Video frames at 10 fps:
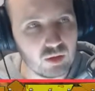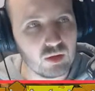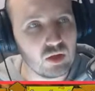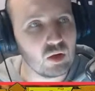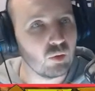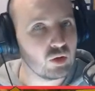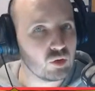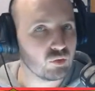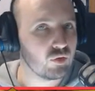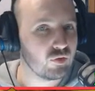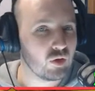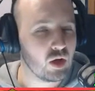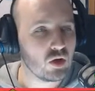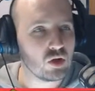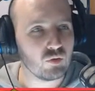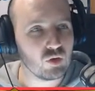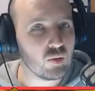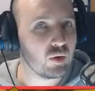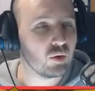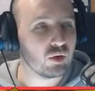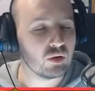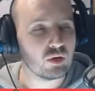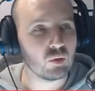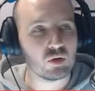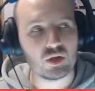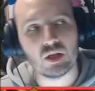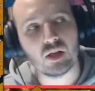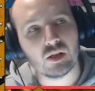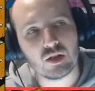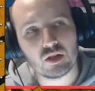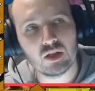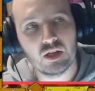units refreshed and rebooted that we're seeing this